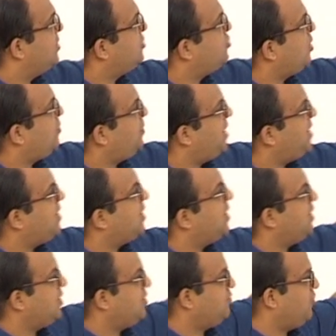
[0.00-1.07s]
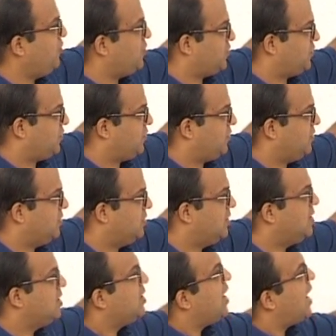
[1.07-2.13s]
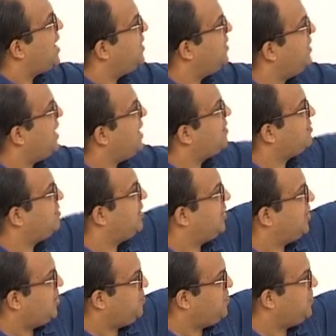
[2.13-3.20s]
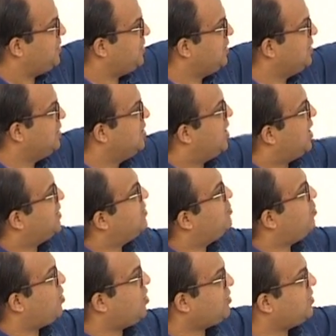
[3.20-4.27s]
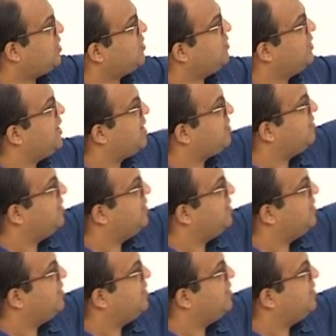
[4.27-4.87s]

he has to apply a greater force, and he will accelerate up, and the box also will